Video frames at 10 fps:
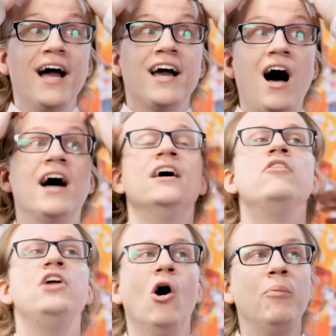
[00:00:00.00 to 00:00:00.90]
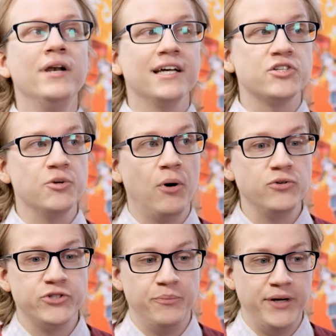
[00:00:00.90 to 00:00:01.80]
my God, the opening is
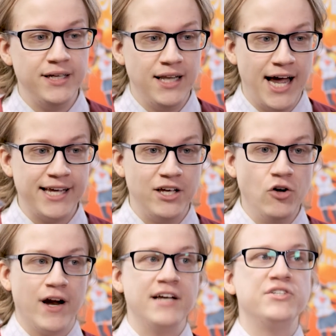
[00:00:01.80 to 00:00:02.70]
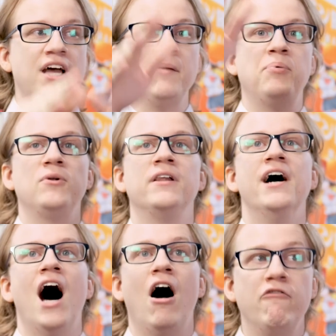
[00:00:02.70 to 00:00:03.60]
supposed to be like your example
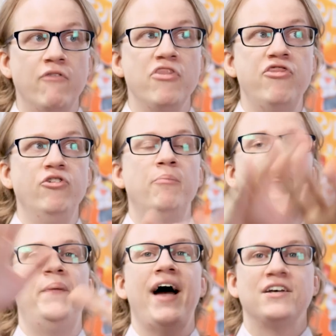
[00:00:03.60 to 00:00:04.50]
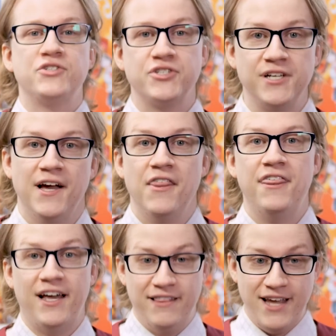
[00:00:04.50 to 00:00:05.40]
of the best
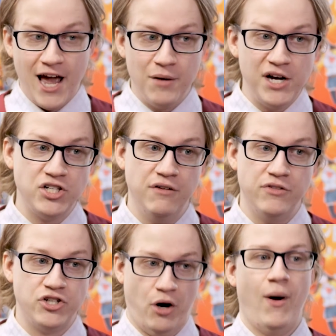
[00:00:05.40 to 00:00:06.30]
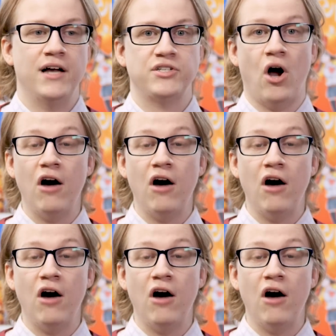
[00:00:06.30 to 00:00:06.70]
that the animation of the show has to